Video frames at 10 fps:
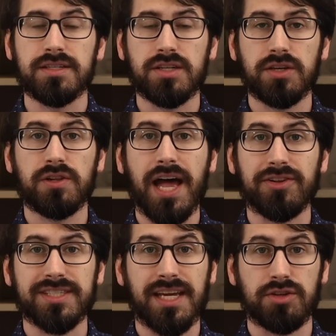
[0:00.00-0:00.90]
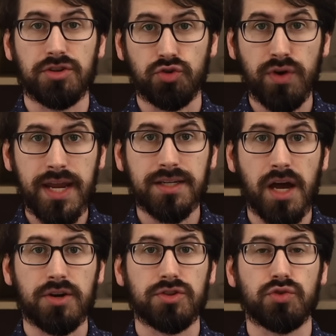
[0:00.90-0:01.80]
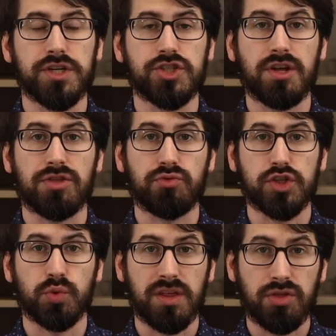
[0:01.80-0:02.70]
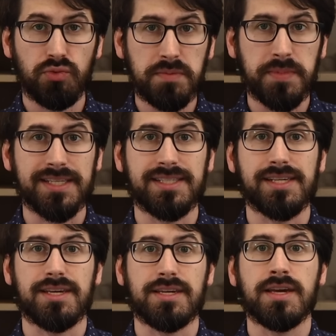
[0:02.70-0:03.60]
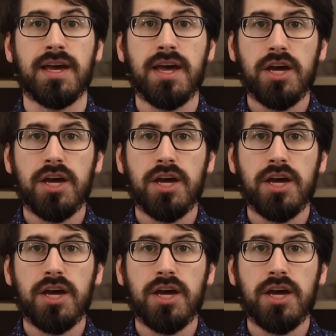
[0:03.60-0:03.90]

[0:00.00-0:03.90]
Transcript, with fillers: until Alexander the Great conquered the region in 323 BCE,